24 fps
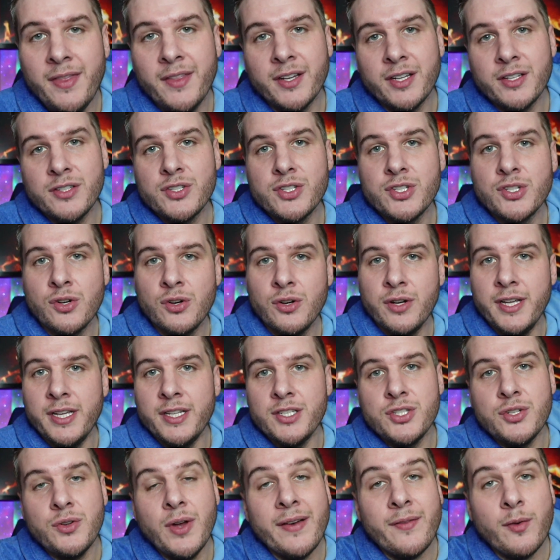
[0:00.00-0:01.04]
the concern
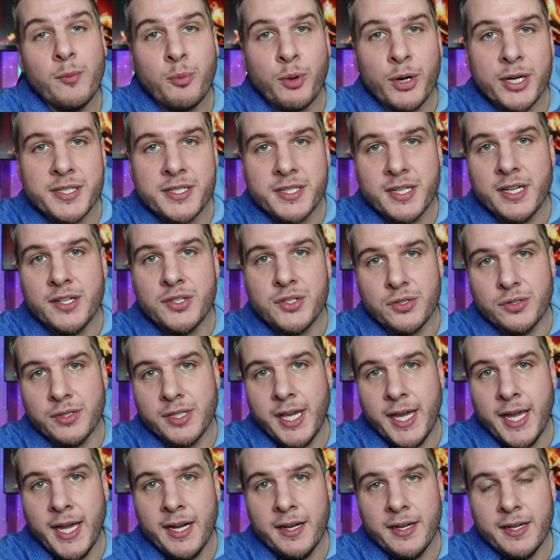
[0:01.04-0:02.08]
is you have a presidential
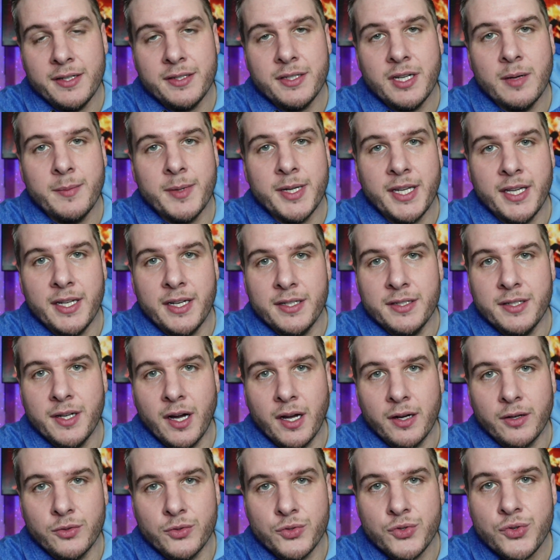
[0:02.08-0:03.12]
candidate coming in
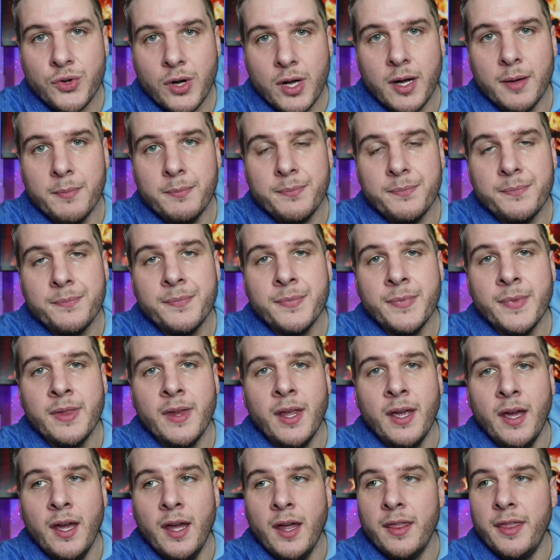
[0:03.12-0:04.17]
Donald Trump
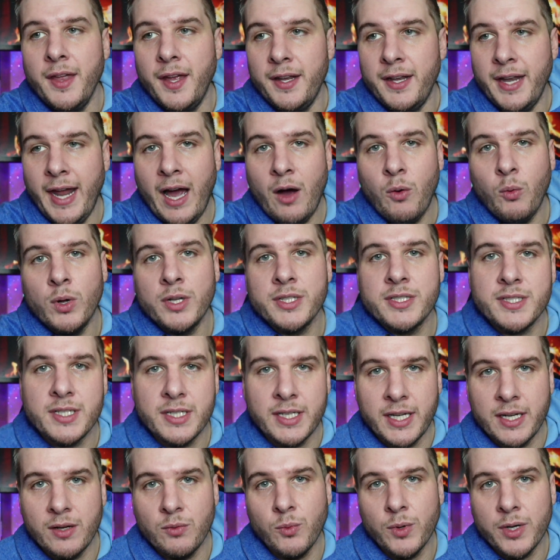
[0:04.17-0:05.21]
that now wants to
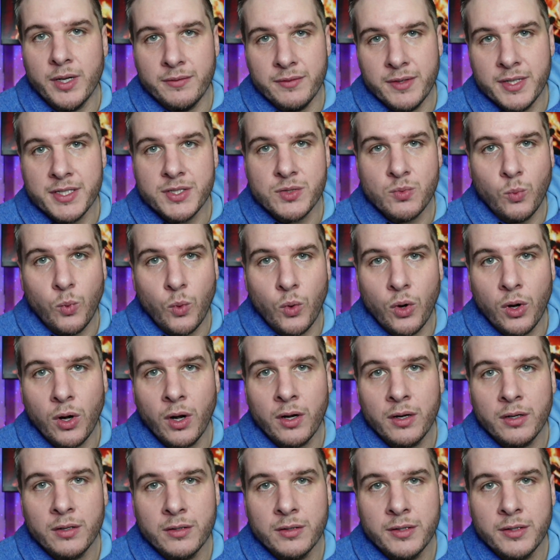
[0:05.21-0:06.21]
get rid of this war.